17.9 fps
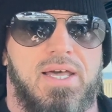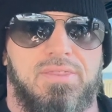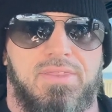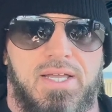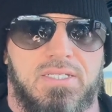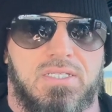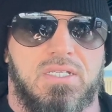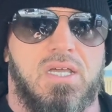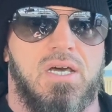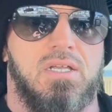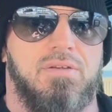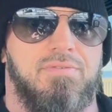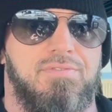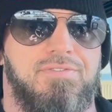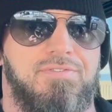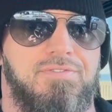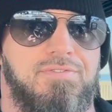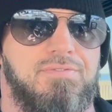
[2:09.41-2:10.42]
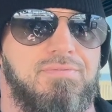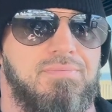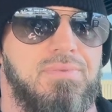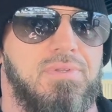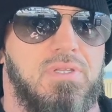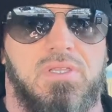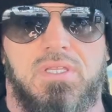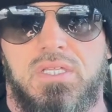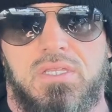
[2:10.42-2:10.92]
That's kind of
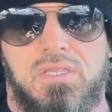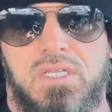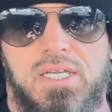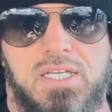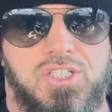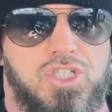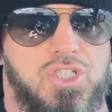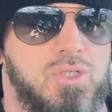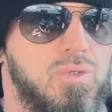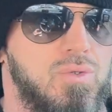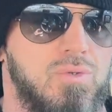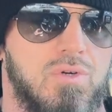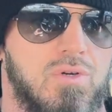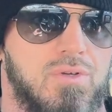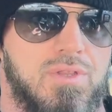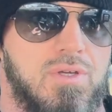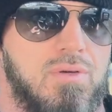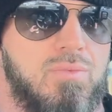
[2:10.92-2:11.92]
the issue, or the